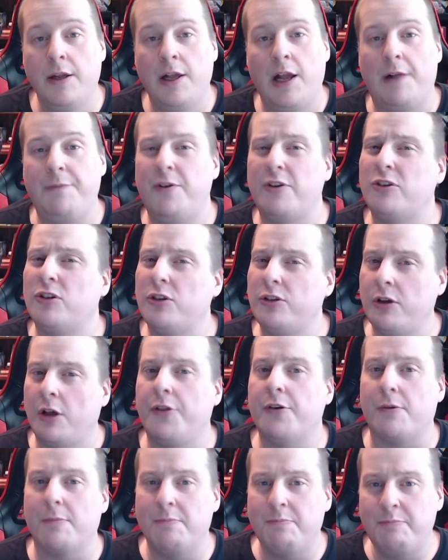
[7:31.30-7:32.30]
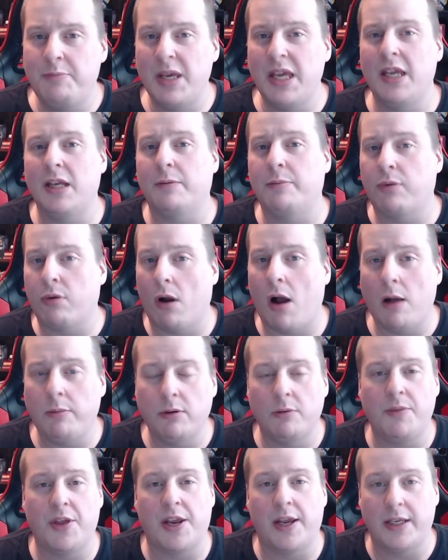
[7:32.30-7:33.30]
And there's another big
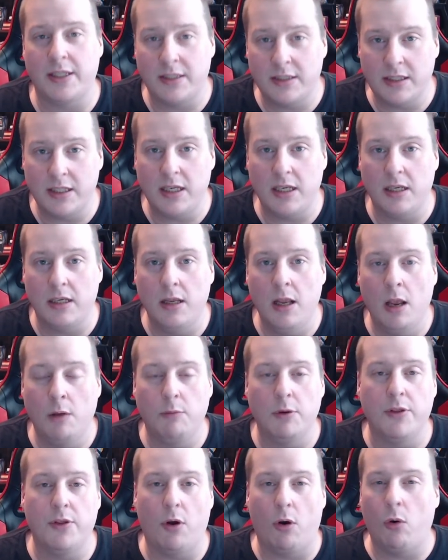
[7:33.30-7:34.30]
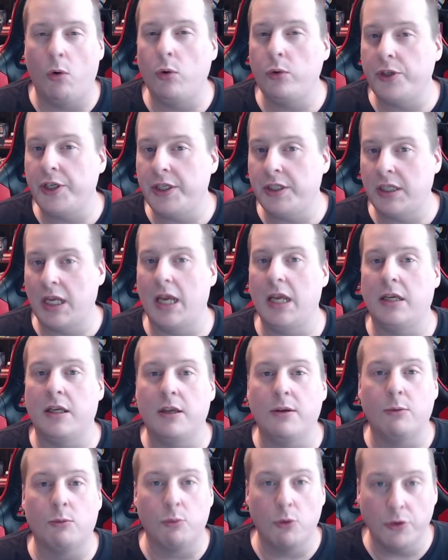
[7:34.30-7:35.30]
problem that I see with only
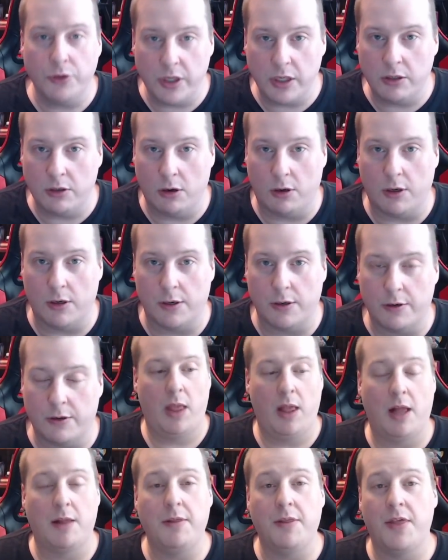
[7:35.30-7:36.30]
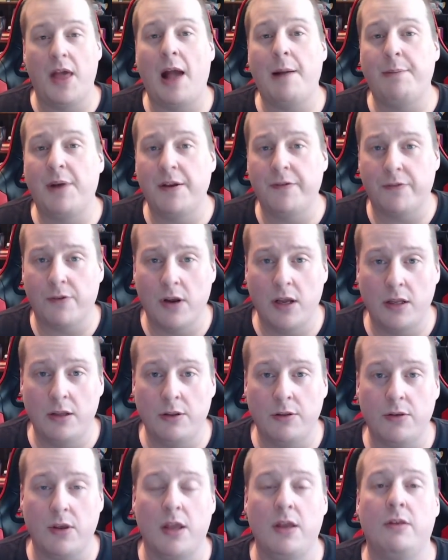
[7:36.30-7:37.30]
taking rookie cards. And that, my
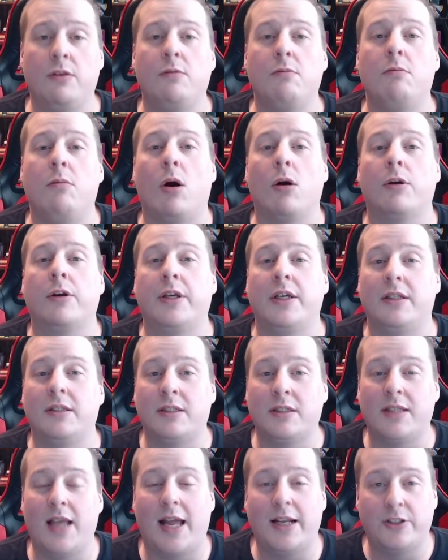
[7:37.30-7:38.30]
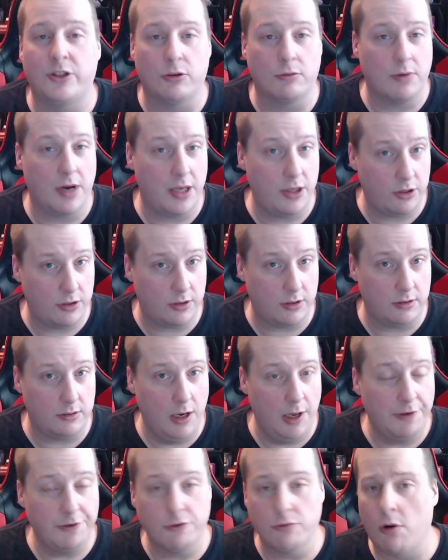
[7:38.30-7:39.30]
friends, is market saturation.
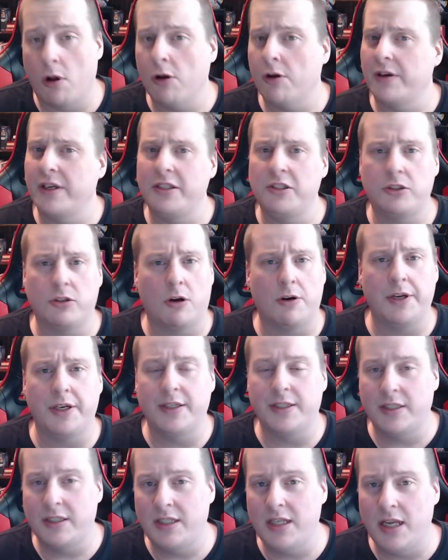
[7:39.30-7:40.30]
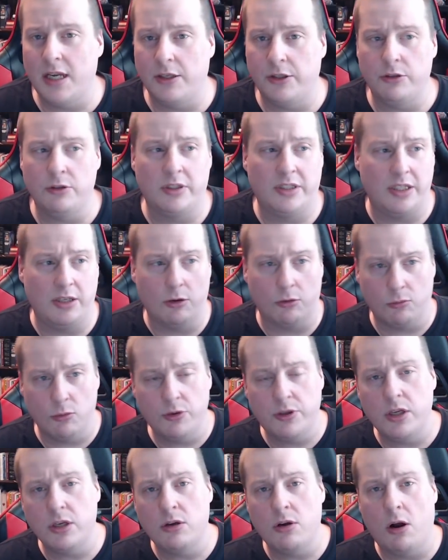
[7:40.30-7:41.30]
You're already starting to see it. You see a
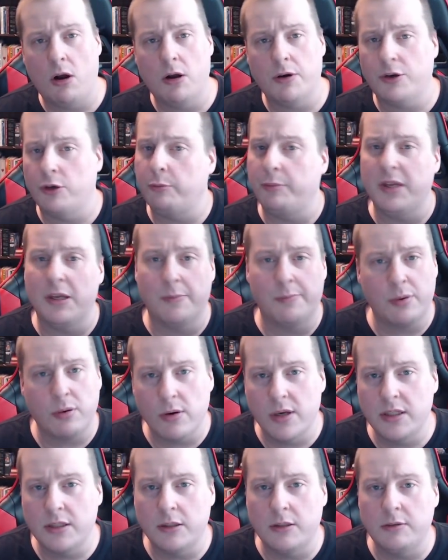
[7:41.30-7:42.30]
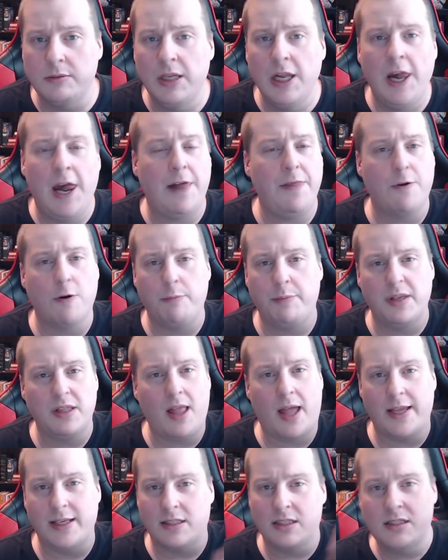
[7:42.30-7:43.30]
rookie card, it'll be a Prizm, and there'll be
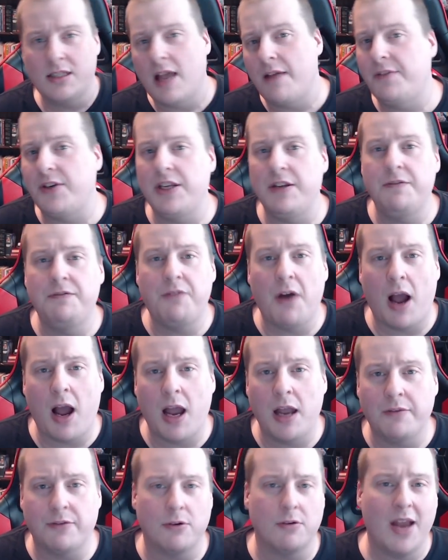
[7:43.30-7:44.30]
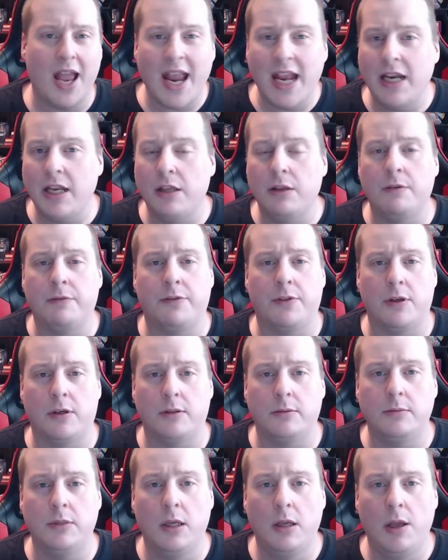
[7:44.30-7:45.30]
like 75 or 80 of
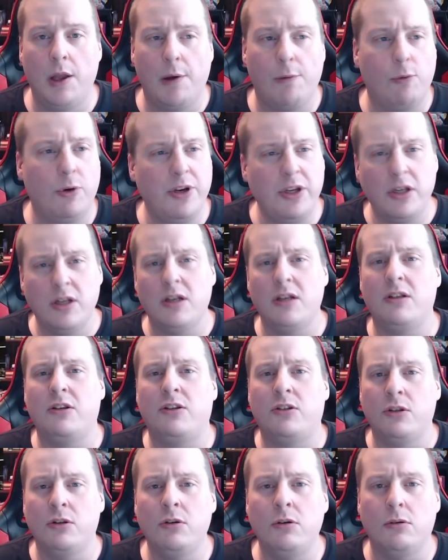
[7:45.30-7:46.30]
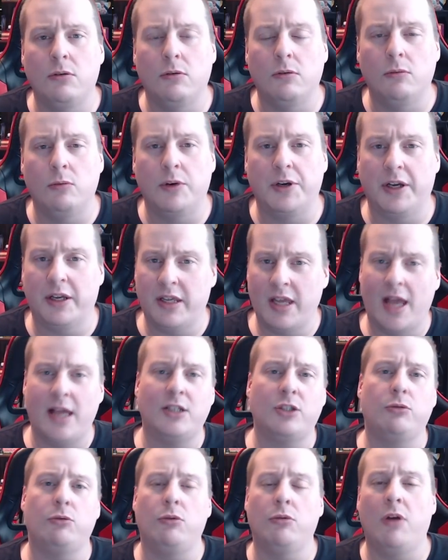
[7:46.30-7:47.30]
them. What are you going to do when a
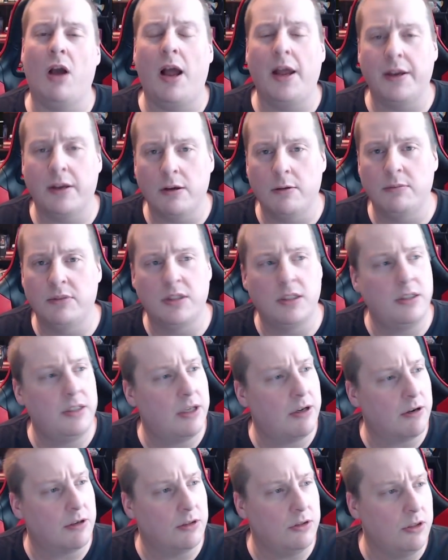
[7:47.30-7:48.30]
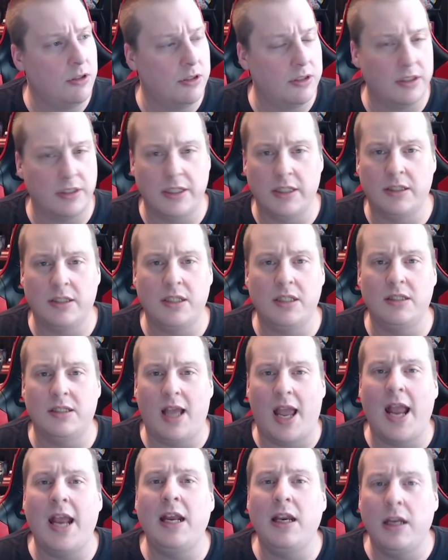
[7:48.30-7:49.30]
casual guy comes in there and looks and he sees
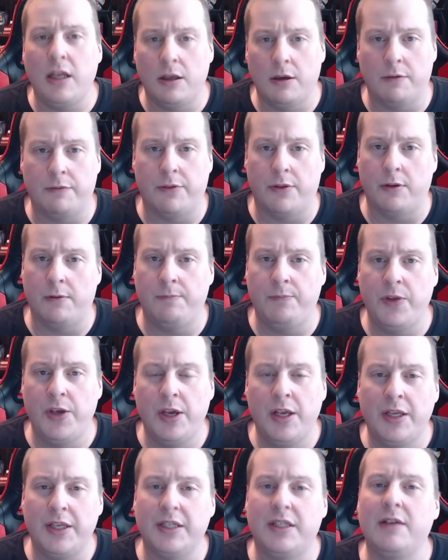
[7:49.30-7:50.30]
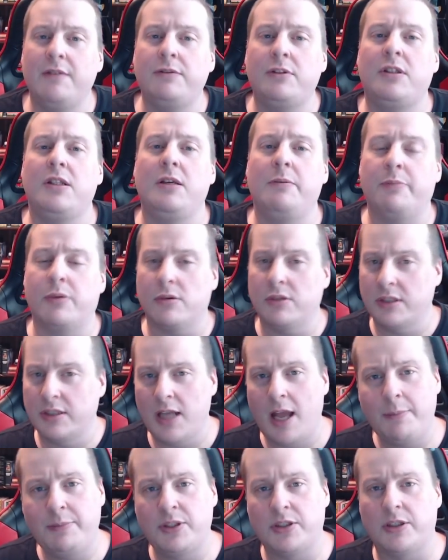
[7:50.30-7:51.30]
80 of them? It gives the
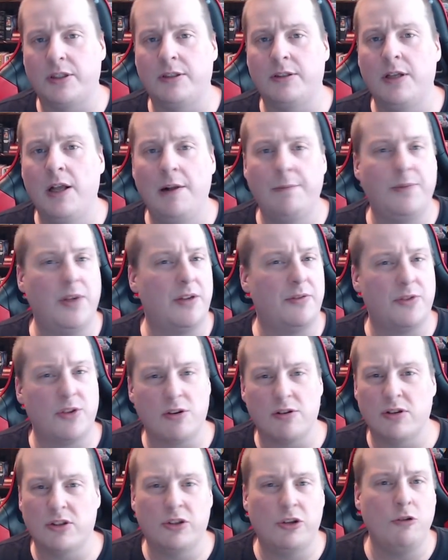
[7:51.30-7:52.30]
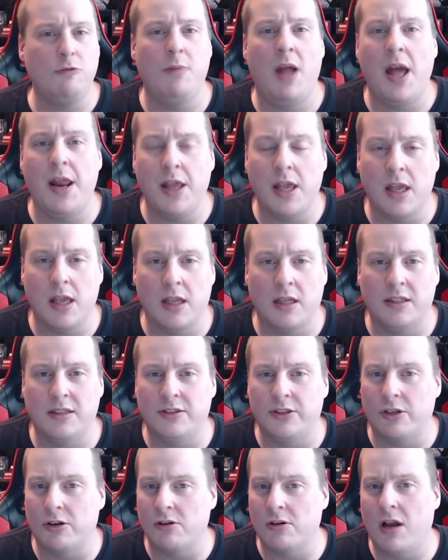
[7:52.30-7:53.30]
perception that there's too many
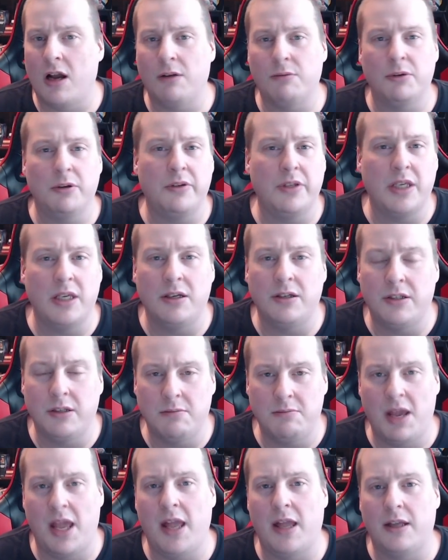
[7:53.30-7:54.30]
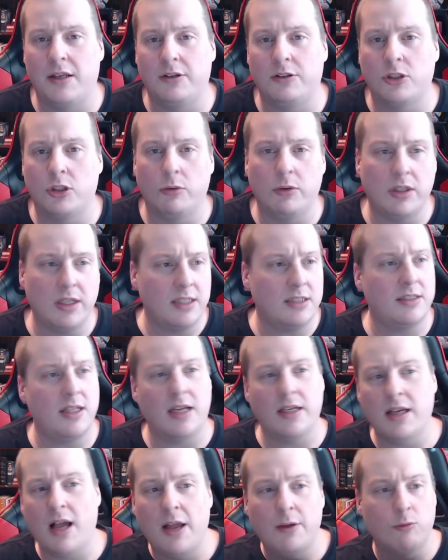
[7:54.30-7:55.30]
and they're not really in demand. So unless
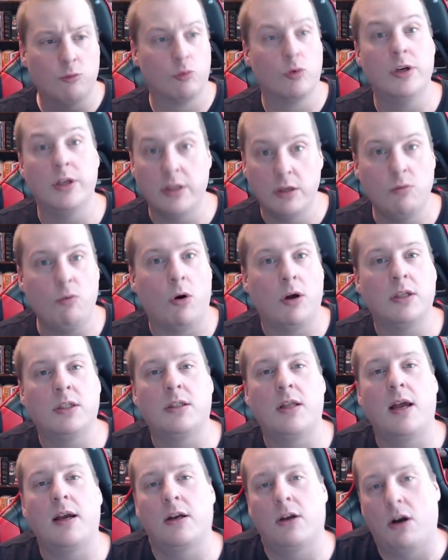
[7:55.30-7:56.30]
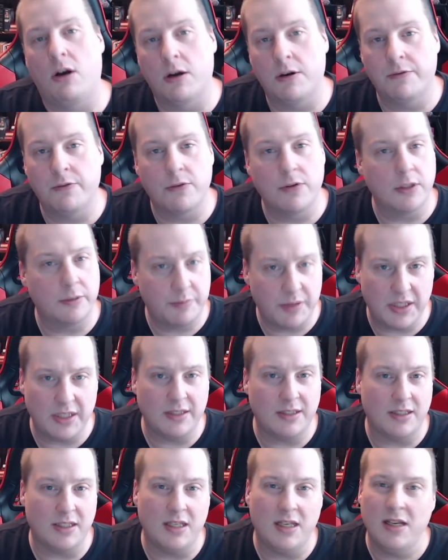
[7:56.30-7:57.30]
that guy really wants that card for his
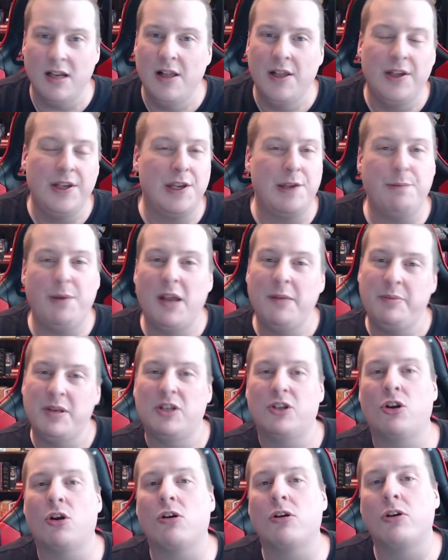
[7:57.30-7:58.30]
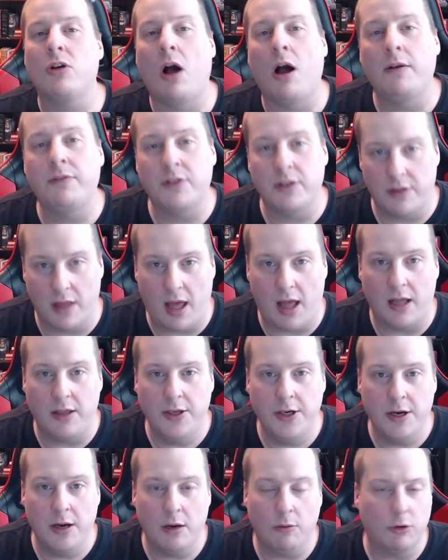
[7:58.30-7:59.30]
PC, he might be turned off to that.
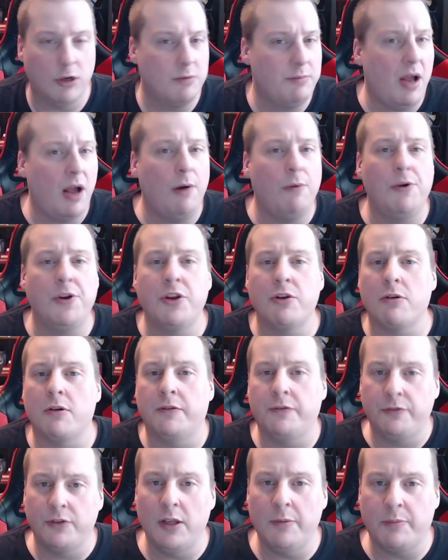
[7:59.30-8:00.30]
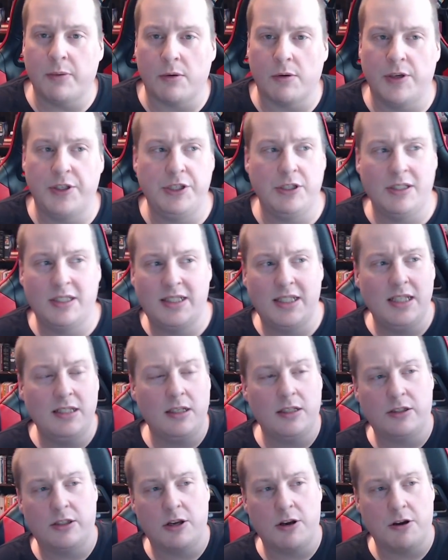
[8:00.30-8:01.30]
What about when you're a flipper and you see
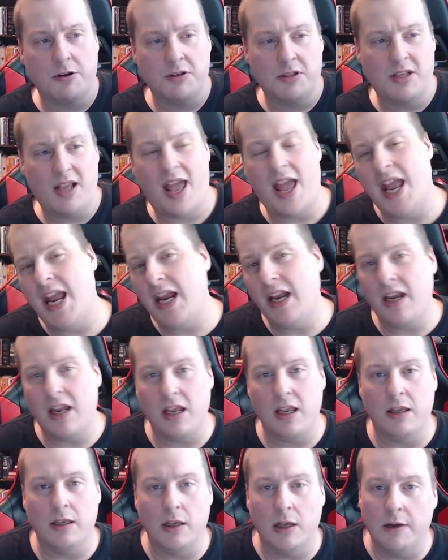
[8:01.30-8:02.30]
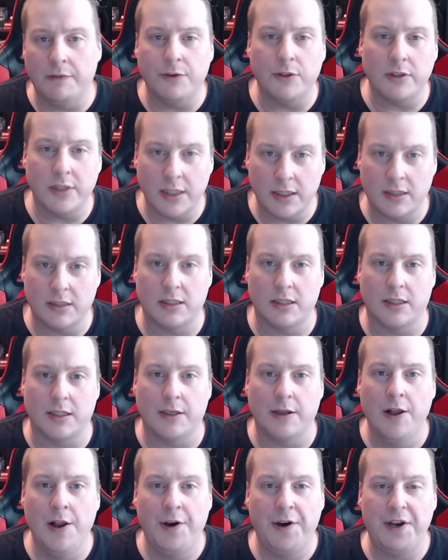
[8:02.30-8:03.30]
that there's 80 of a
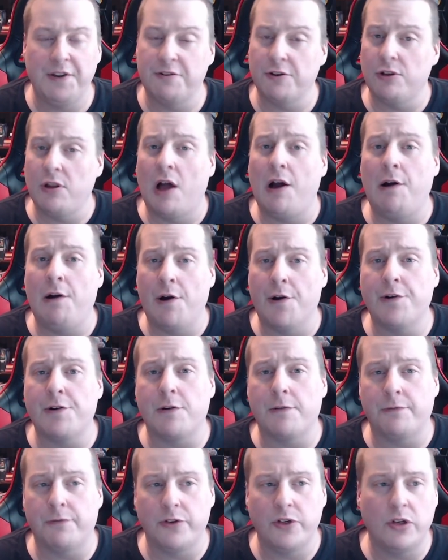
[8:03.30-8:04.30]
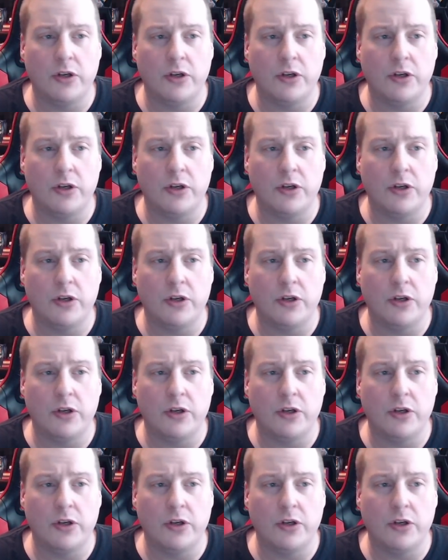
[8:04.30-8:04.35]
listing? It's a lot harder for you to